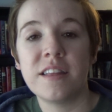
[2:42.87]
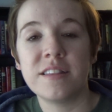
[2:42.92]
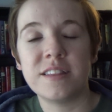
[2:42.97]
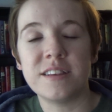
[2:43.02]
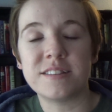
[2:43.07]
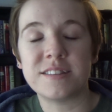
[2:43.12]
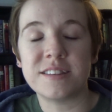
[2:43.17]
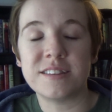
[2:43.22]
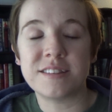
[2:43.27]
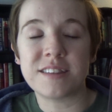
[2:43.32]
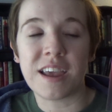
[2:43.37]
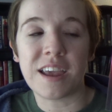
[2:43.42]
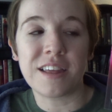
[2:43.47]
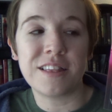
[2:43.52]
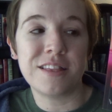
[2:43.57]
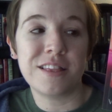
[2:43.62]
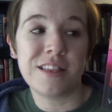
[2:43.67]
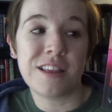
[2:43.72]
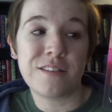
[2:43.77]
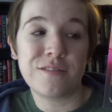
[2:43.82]
This is a
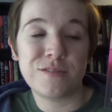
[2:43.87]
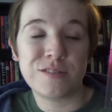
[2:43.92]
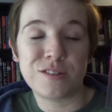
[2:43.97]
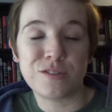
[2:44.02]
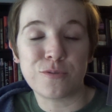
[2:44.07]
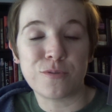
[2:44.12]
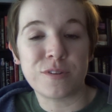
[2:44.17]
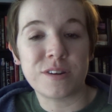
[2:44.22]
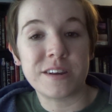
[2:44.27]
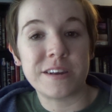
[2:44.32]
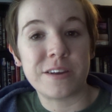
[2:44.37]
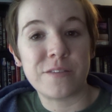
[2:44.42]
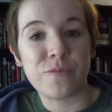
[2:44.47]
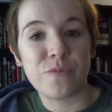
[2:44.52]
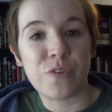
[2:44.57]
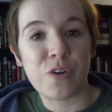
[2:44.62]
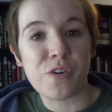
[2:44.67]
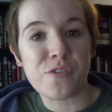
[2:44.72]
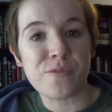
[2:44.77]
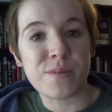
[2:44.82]
love story
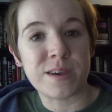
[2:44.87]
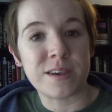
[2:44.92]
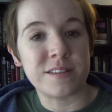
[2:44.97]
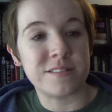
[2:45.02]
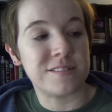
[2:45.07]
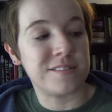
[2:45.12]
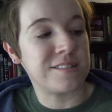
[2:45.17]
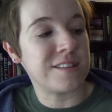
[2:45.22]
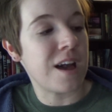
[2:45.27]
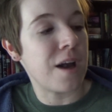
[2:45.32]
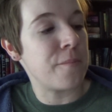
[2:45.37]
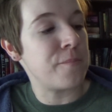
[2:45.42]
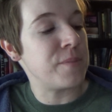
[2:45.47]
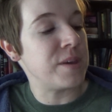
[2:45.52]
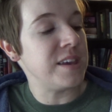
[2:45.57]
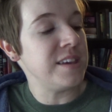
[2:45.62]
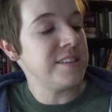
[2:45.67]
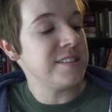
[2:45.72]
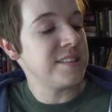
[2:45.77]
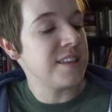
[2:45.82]
involving
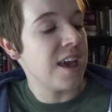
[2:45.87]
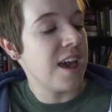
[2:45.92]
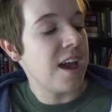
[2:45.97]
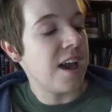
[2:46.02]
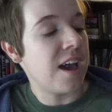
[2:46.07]
zombies,